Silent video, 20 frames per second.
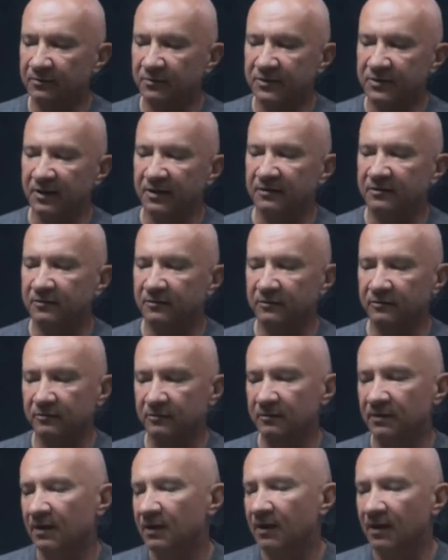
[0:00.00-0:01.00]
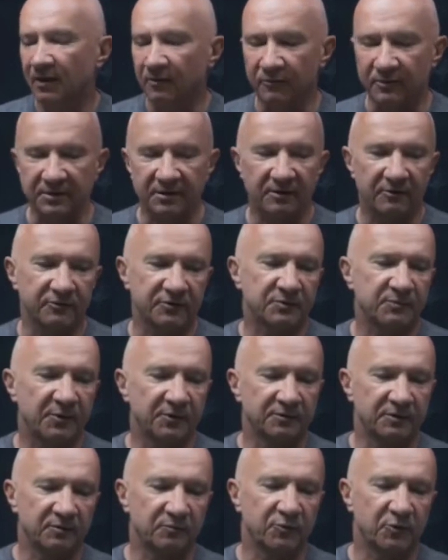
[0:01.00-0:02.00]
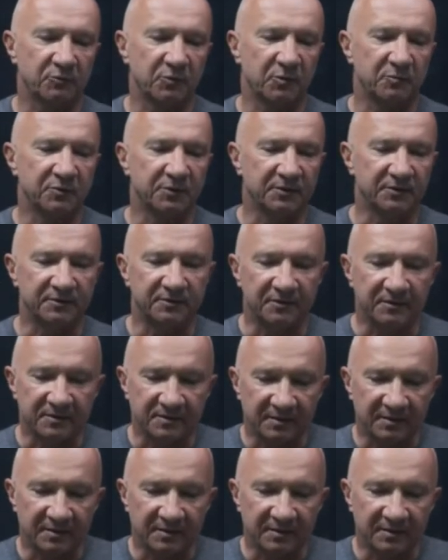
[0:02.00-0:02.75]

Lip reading: psi 2 with corresponding probabilities.